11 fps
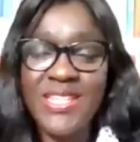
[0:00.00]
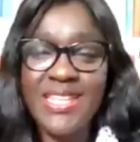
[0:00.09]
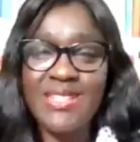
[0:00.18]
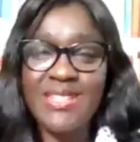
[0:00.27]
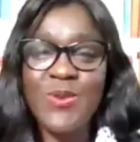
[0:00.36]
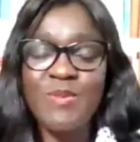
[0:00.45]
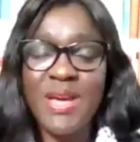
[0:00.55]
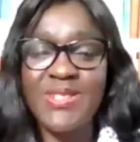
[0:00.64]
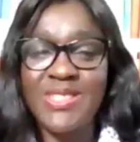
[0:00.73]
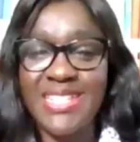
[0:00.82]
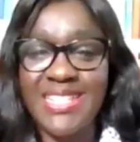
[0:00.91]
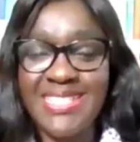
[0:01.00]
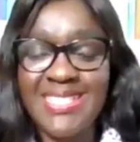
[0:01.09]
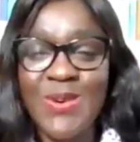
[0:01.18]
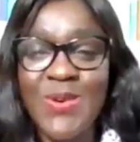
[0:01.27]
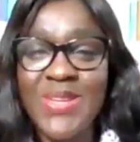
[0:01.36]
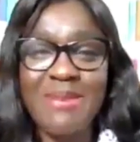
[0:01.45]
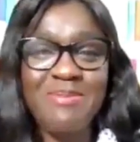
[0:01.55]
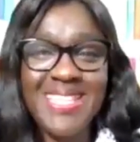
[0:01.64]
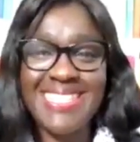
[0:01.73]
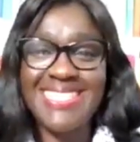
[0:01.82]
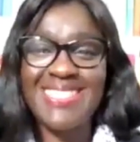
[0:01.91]
convenient. Oh my goodness. Okay,
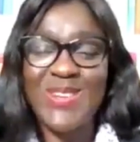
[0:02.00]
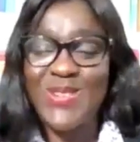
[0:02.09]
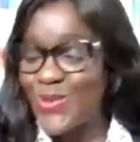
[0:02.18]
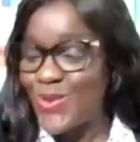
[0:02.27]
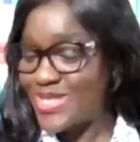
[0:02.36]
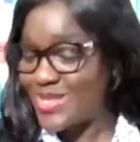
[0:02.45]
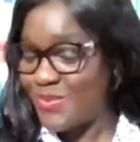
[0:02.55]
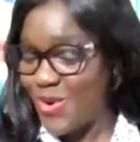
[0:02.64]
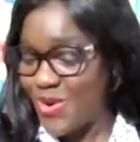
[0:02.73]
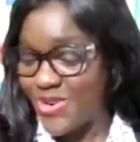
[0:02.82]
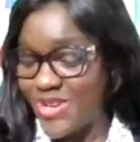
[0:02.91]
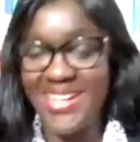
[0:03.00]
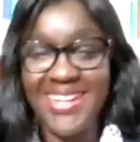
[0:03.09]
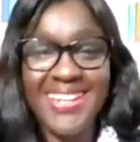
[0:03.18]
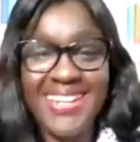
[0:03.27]
please tell us more.